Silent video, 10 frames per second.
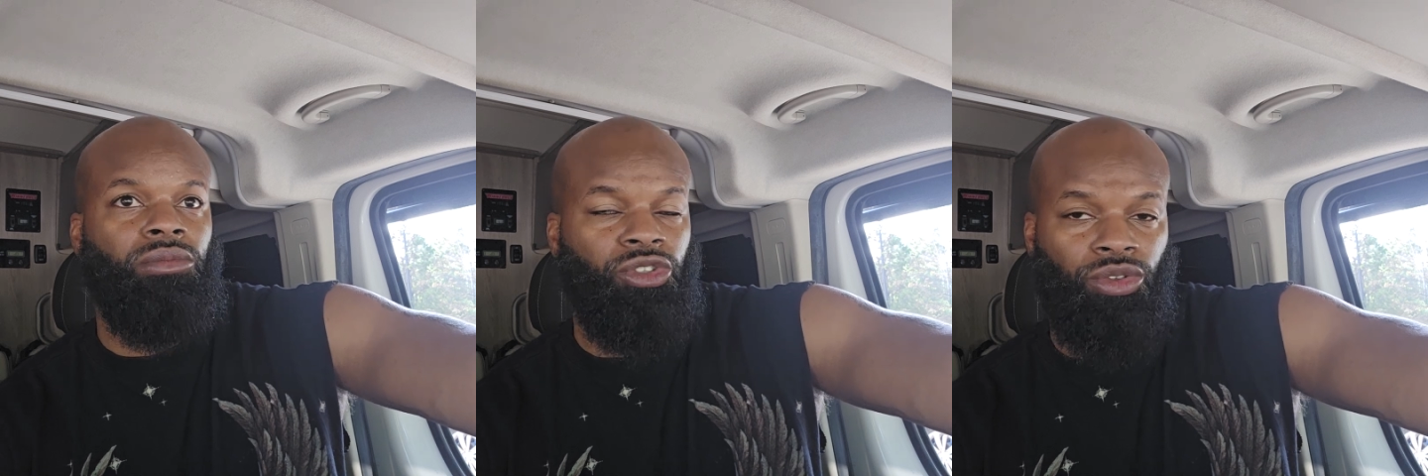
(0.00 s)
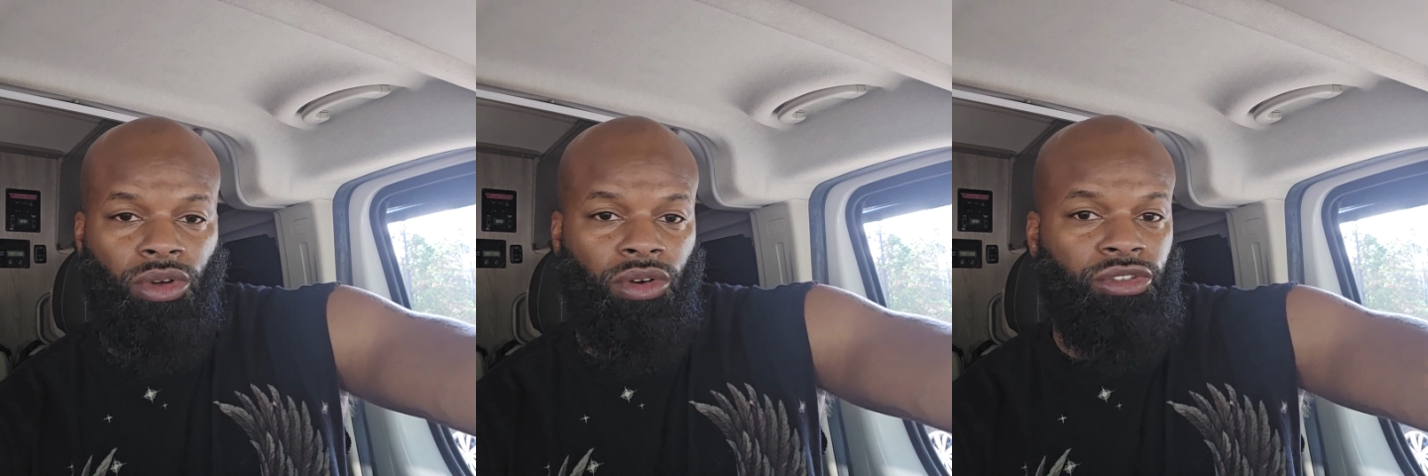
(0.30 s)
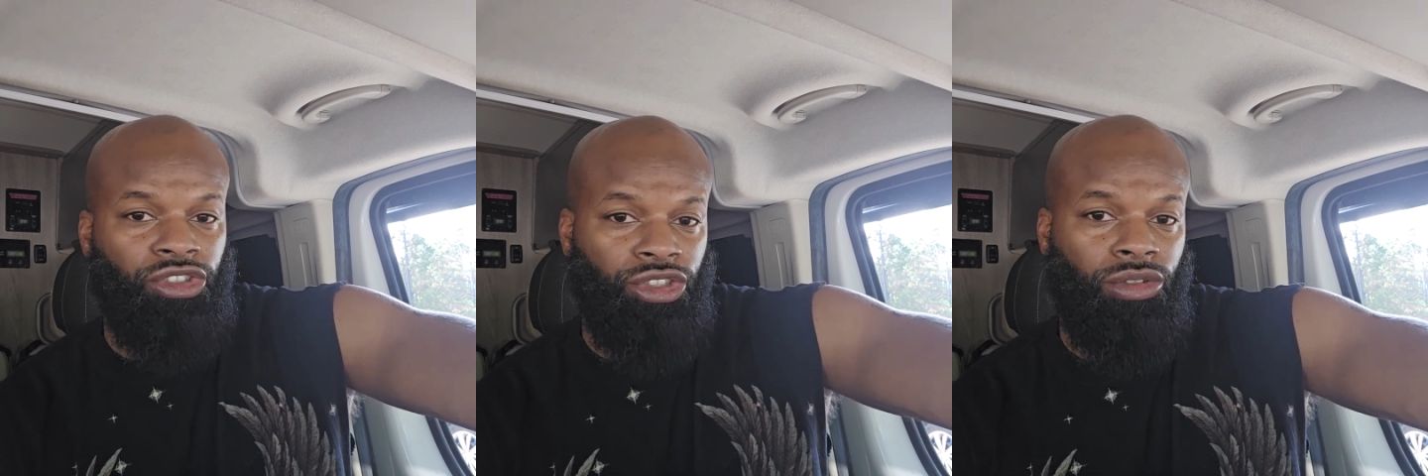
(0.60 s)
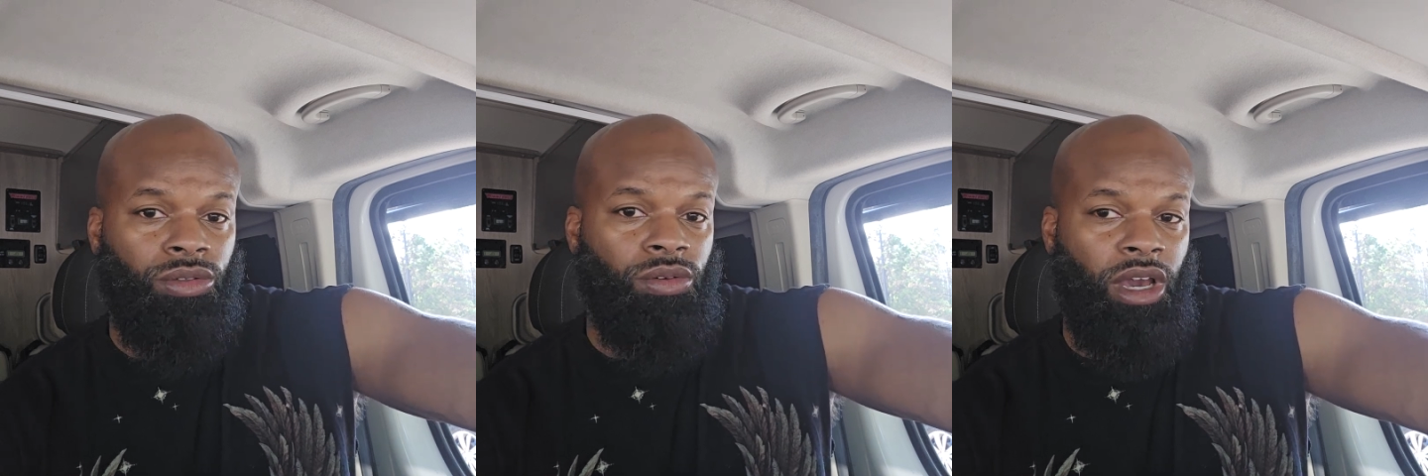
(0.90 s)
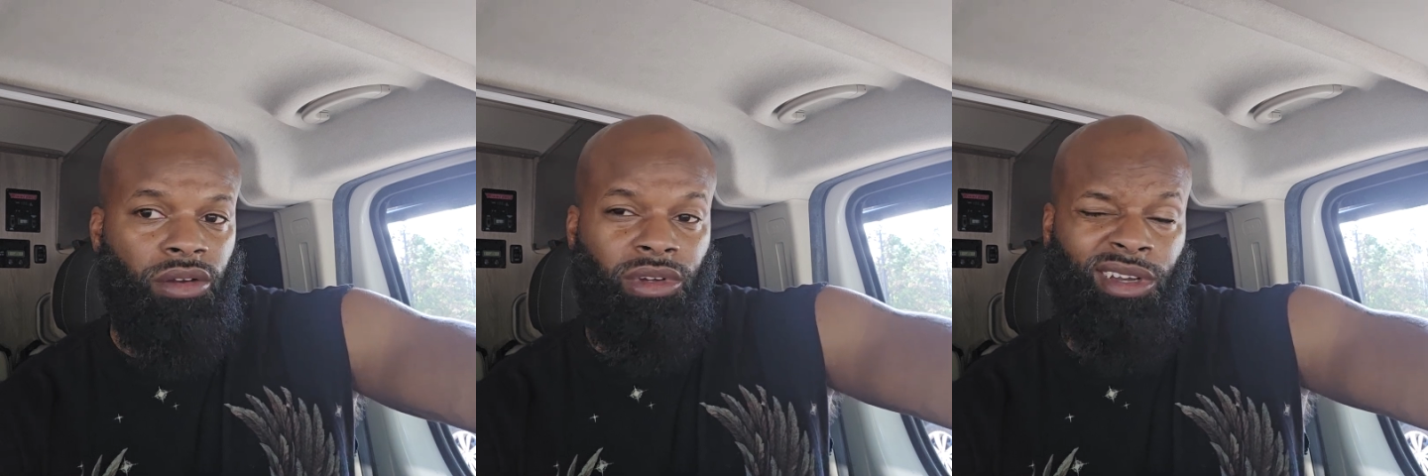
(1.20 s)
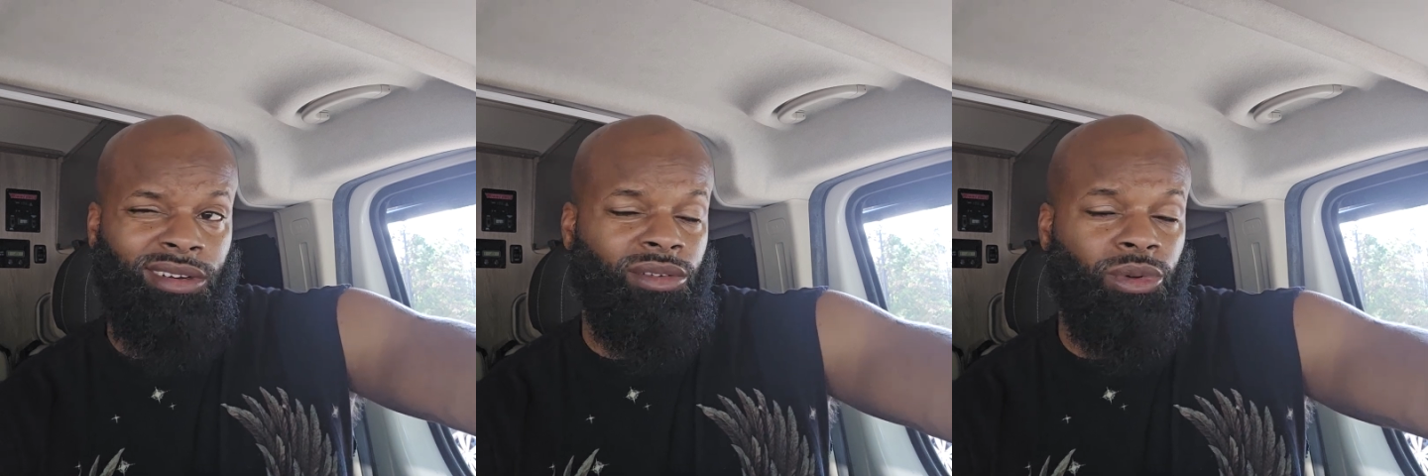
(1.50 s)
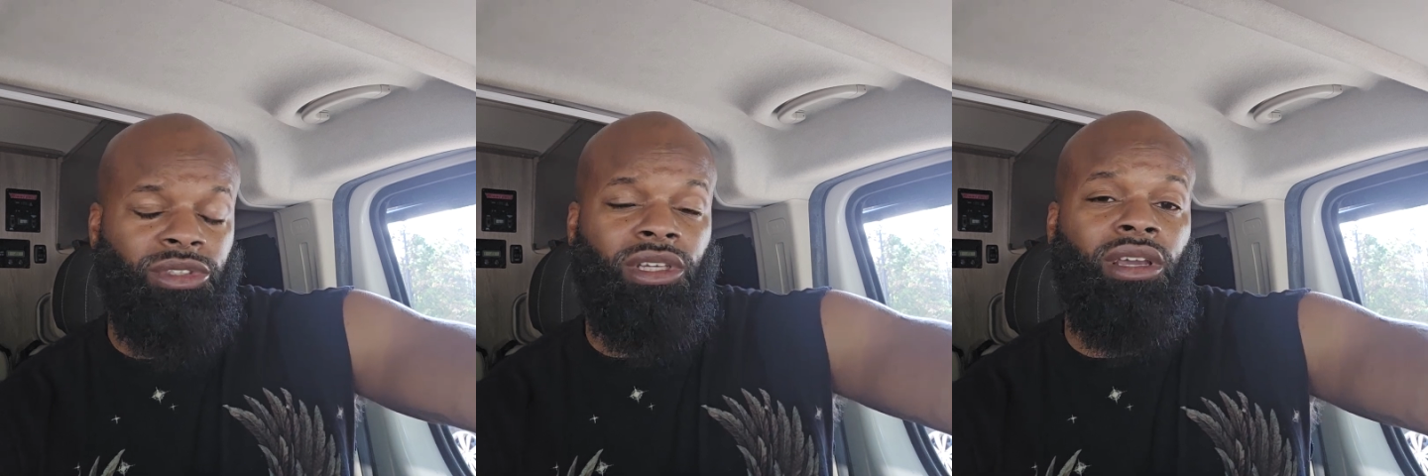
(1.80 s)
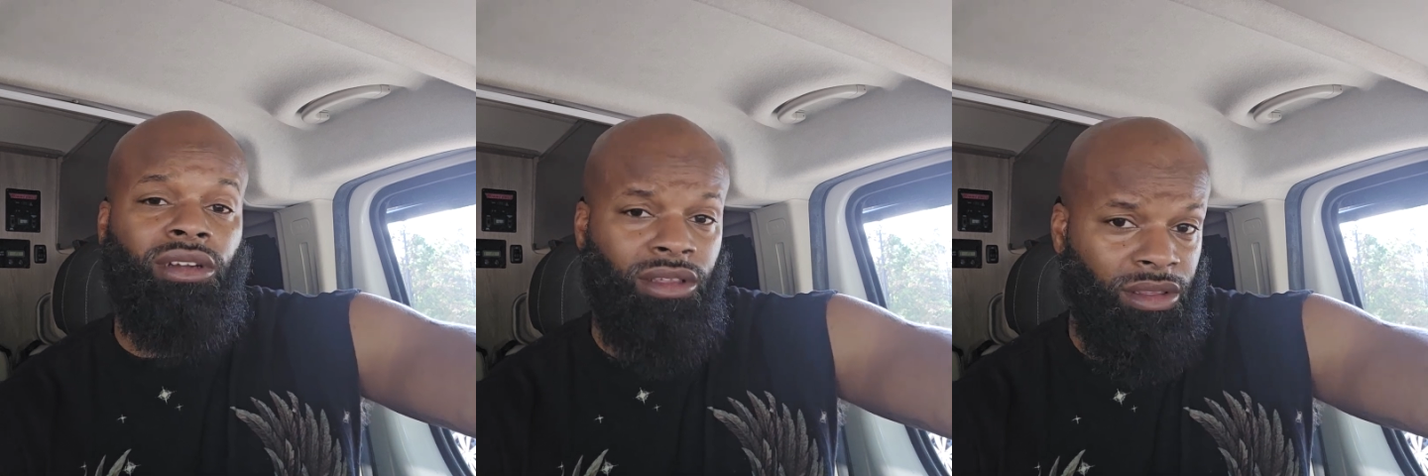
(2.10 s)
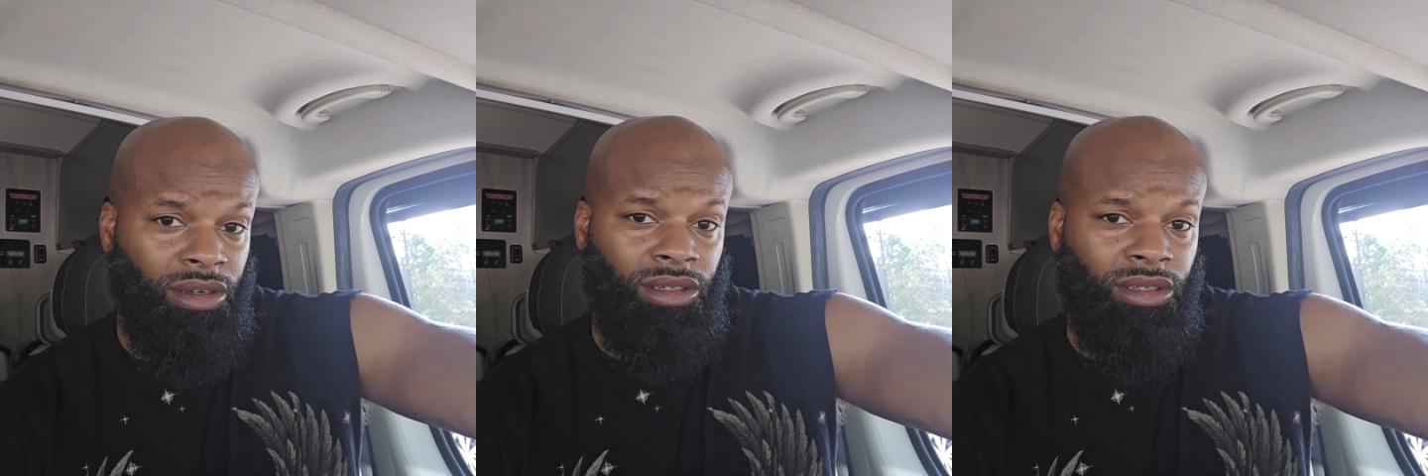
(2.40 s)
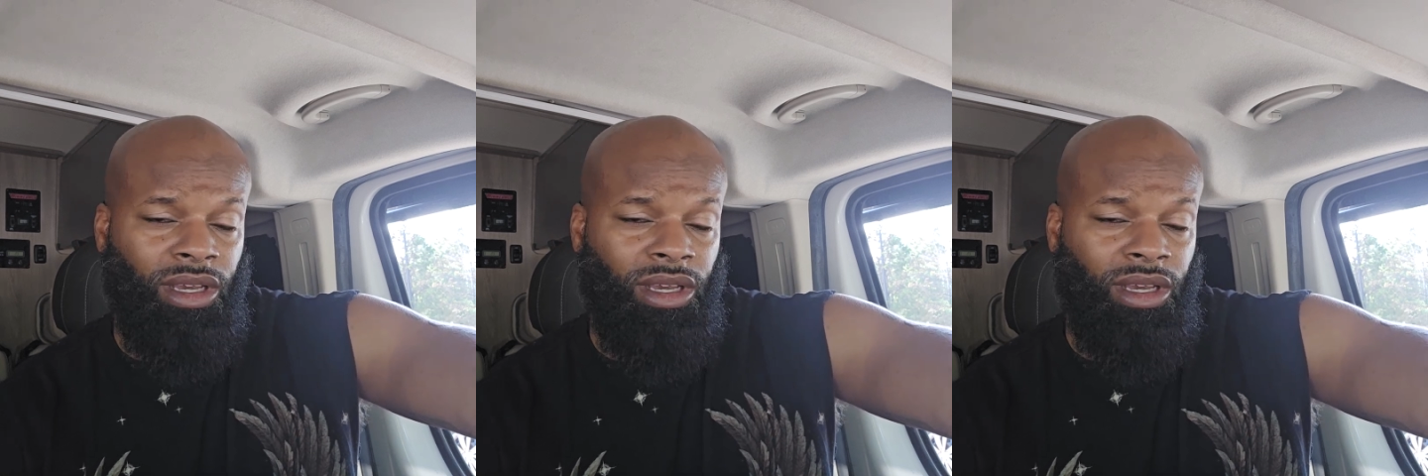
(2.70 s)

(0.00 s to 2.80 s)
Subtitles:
to 2 out of 100, we'll say 130.